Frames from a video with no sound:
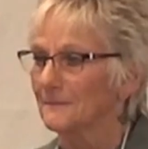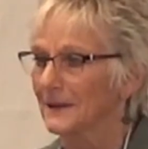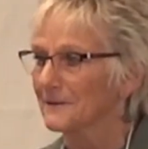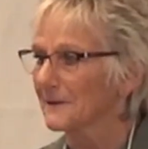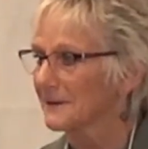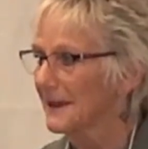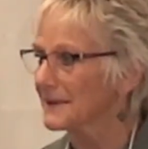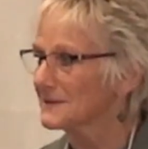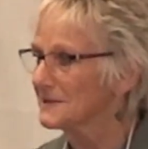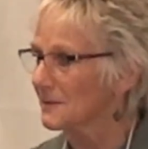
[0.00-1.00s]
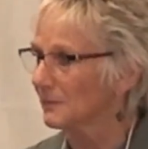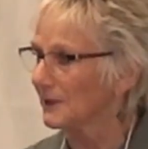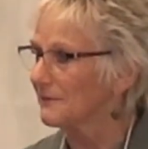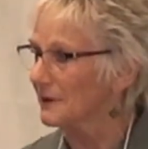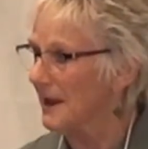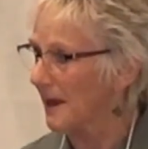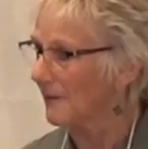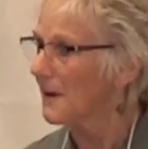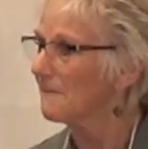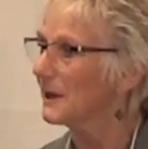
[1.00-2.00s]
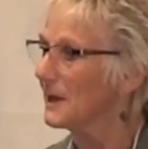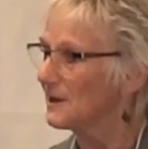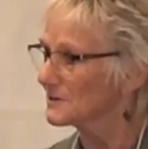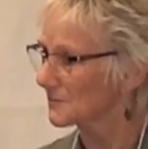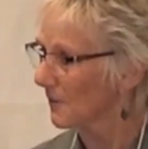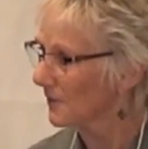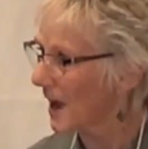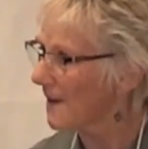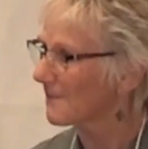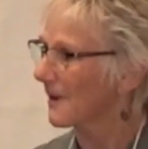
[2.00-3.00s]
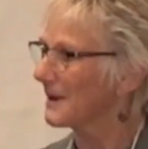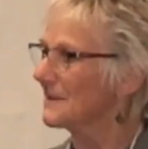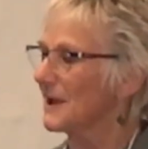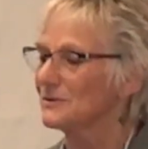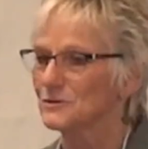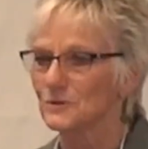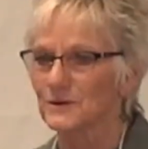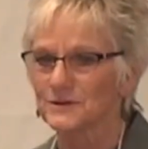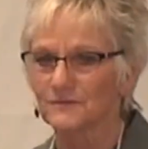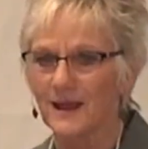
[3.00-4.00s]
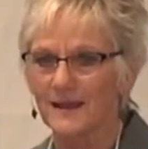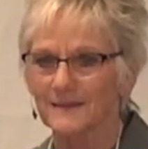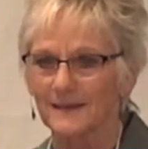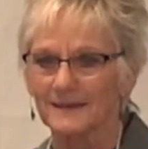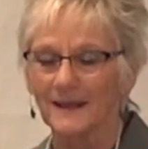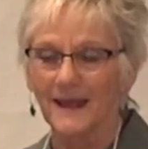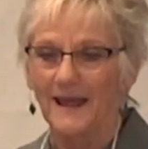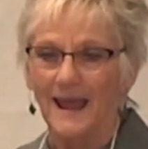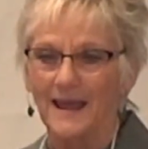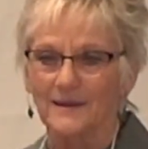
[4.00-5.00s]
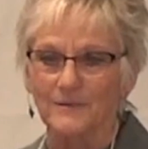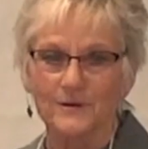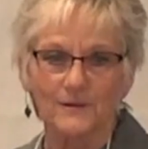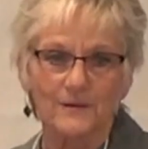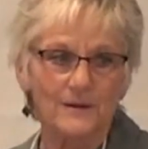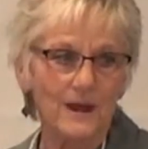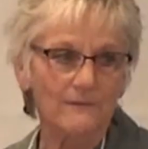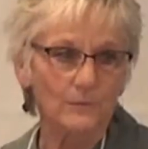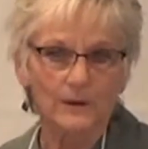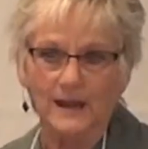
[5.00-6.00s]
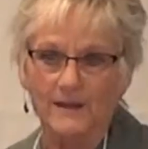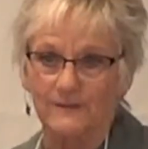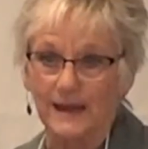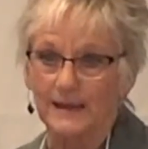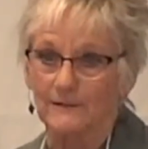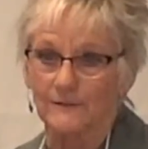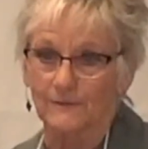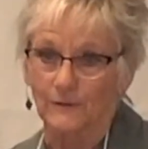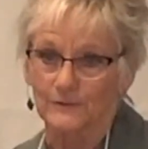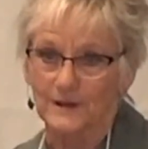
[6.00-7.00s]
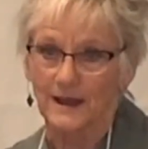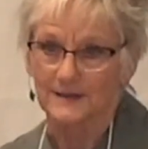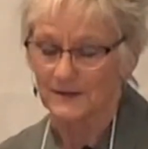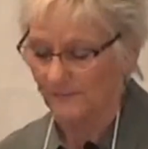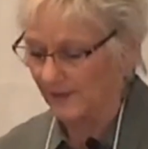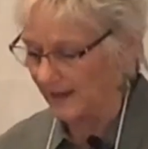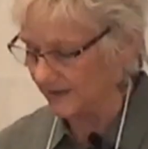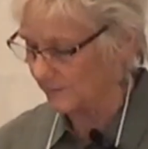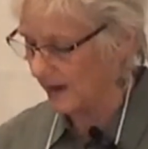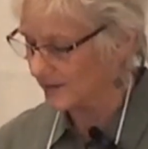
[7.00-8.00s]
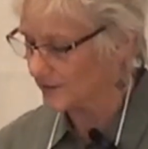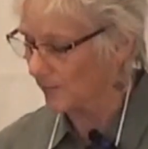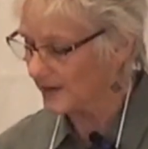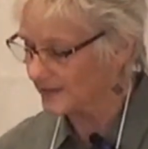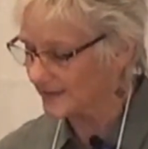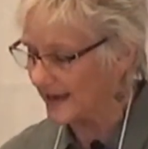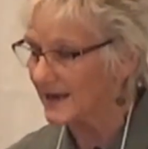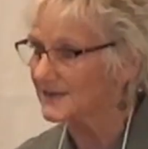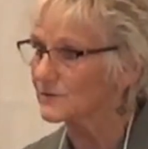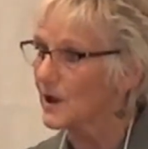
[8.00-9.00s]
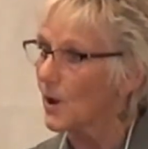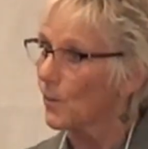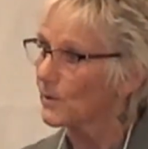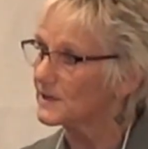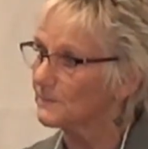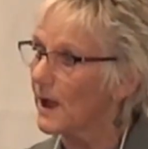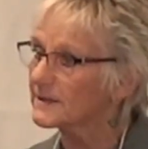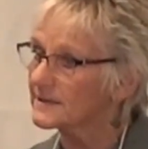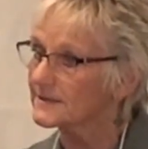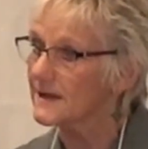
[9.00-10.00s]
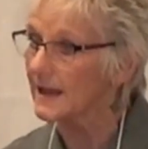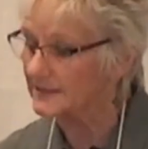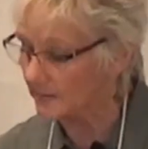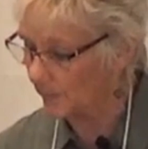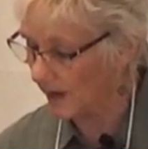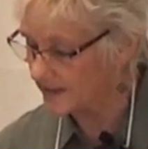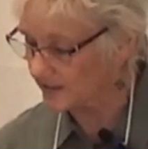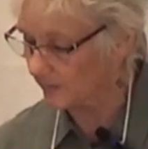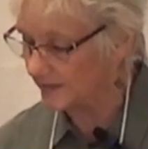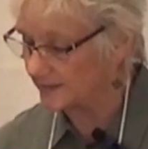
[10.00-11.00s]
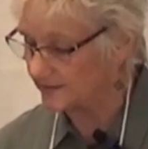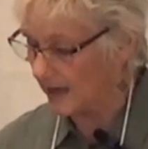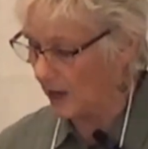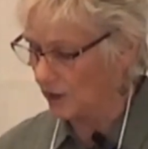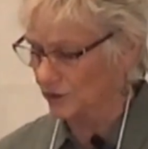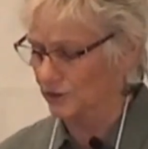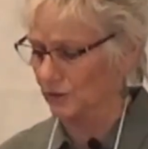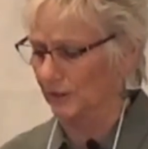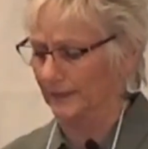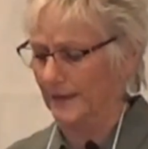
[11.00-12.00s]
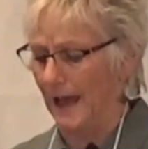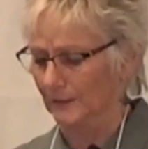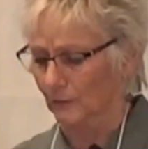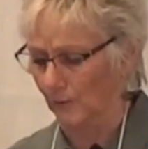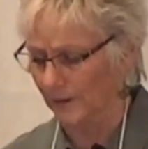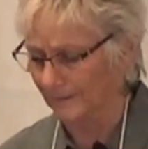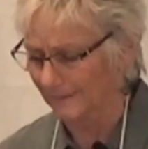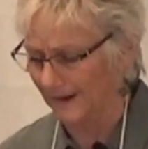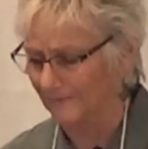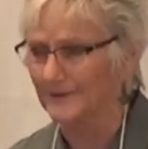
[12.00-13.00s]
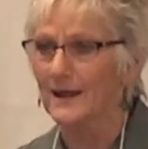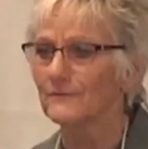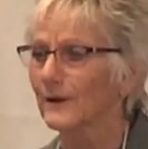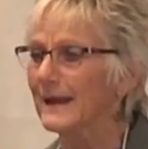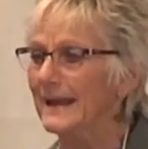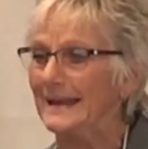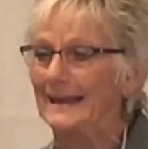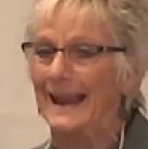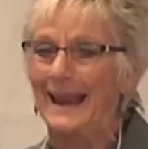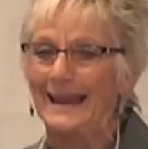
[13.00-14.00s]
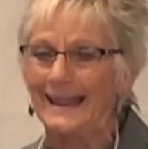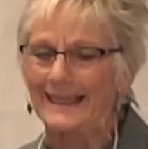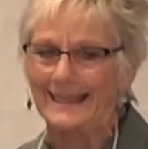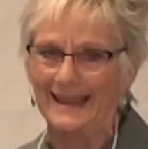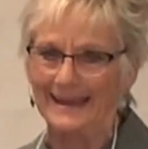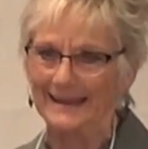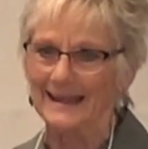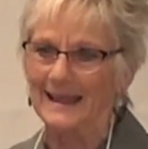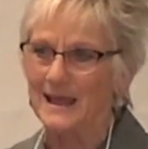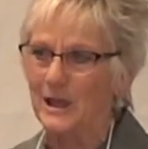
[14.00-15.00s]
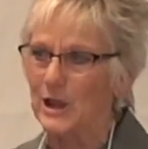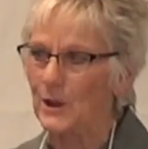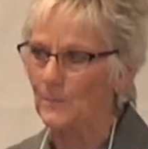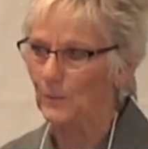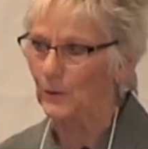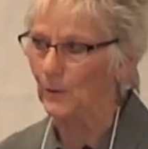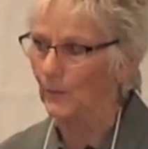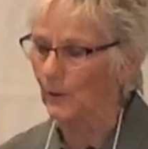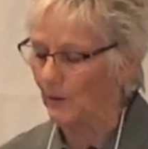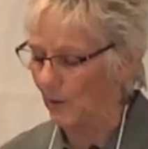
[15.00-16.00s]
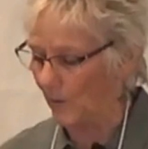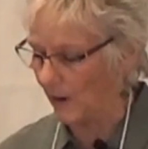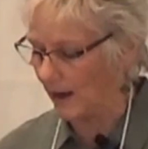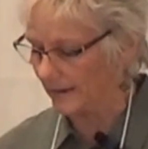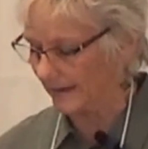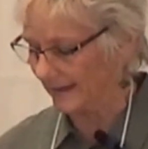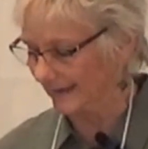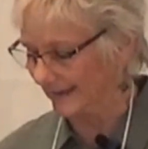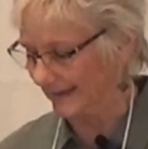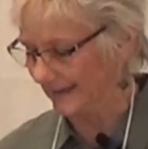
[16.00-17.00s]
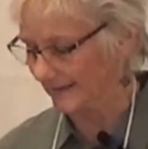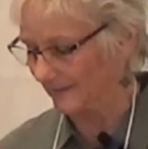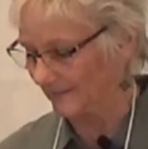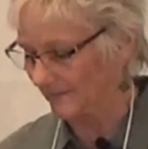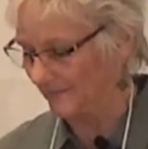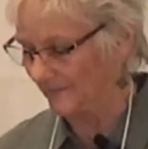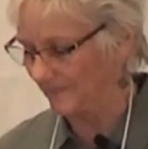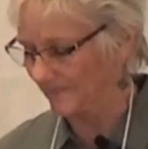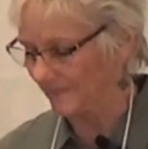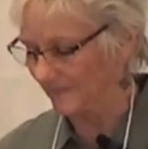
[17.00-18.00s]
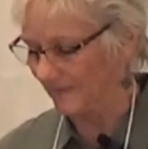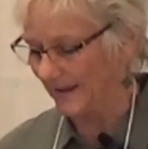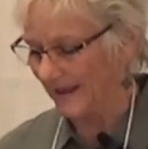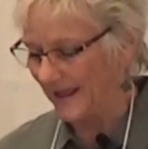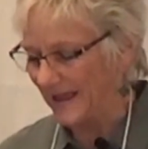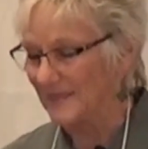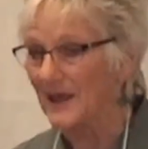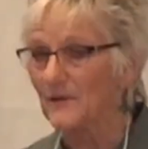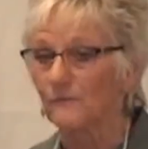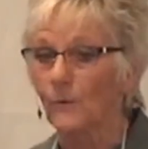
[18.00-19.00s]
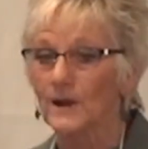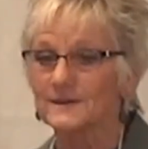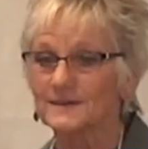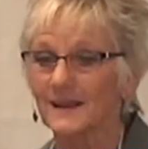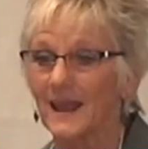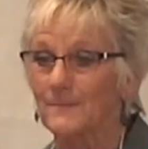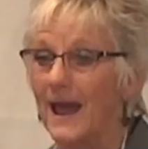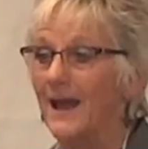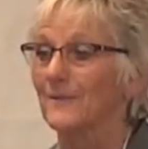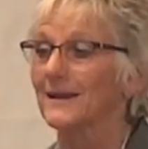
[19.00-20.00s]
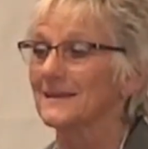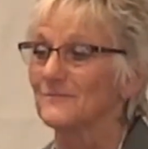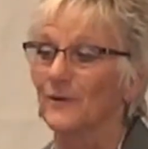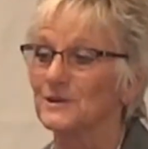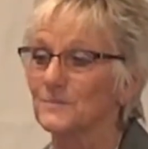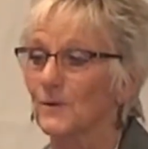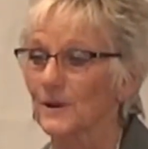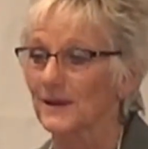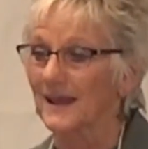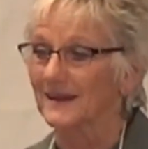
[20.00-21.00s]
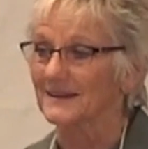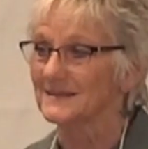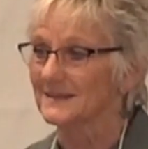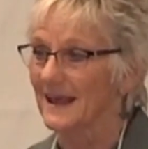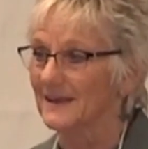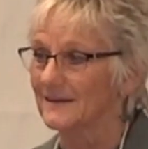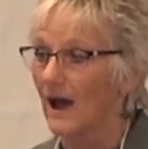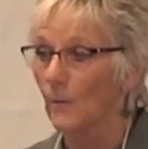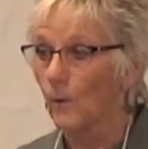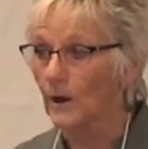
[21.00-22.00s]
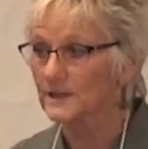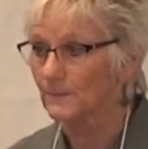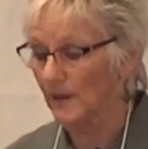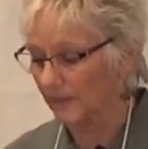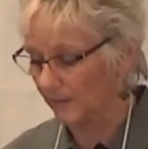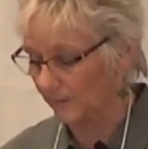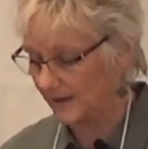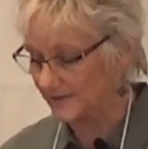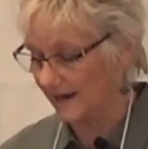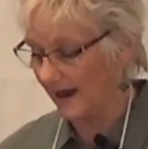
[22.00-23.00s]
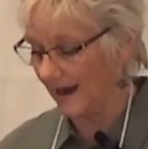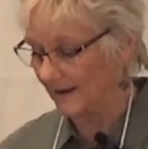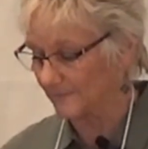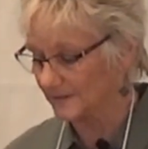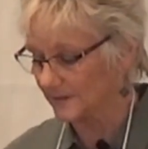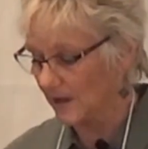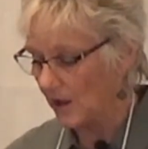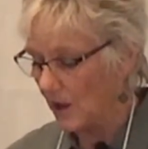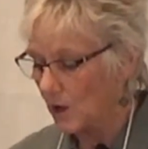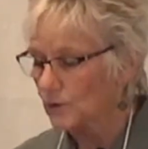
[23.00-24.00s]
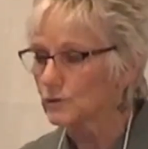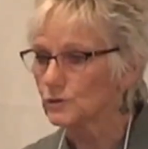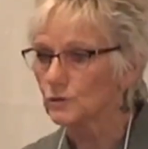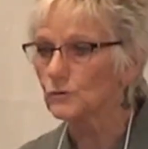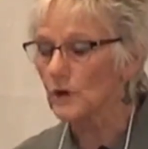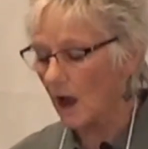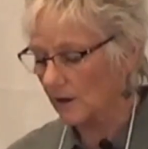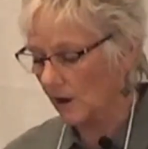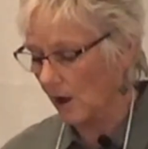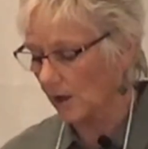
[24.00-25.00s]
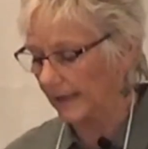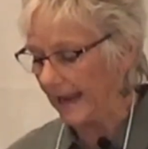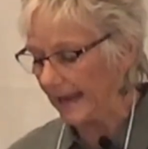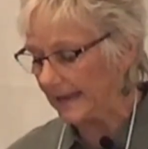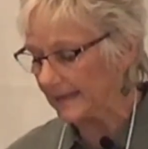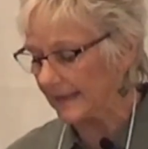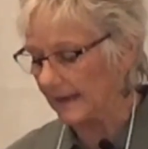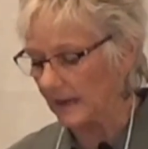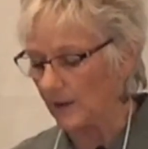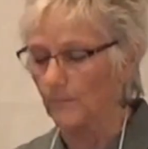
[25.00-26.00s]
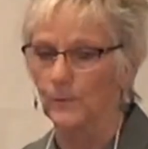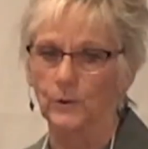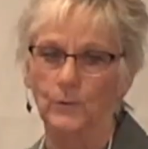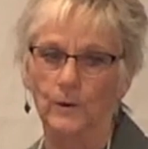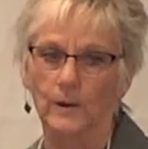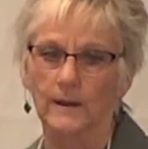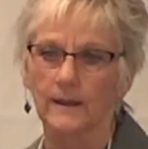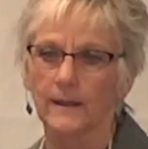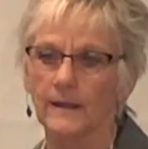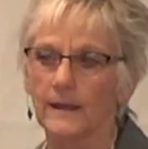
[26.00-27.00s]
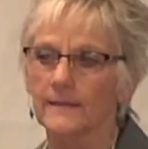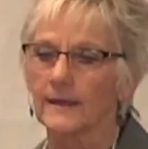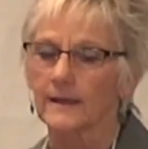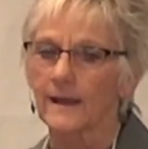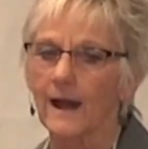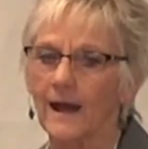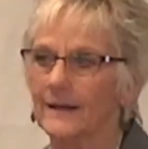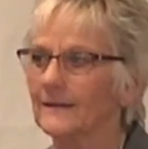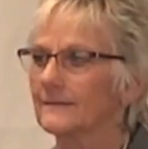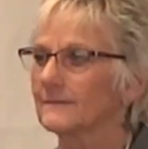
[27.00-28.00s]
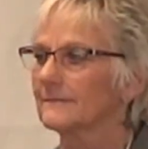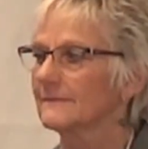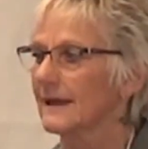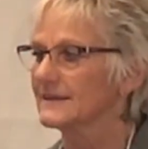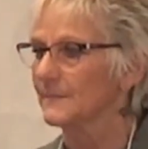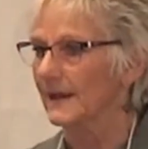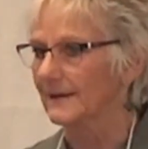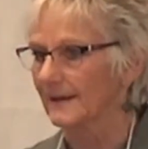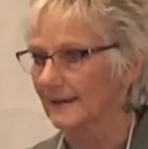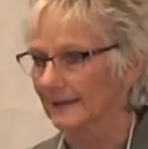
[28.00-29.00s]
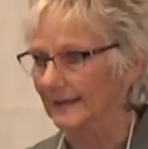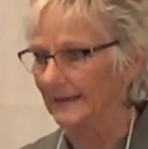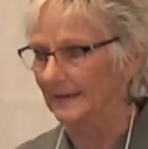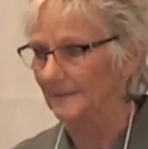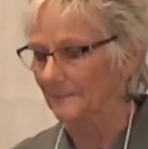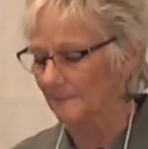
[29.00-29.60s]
Peter, yes, he's a believer now, but he's grown up right in that Jewish faith, and never would he have eaten those kinds of things, right? So his response is not surprising when he says, "Surely not, Lord. I've never eaten anything impure or unclean." And then a voice came back, right? The voice spoke again and said, not once, but three times, "Do not call anything impure that God has made clean."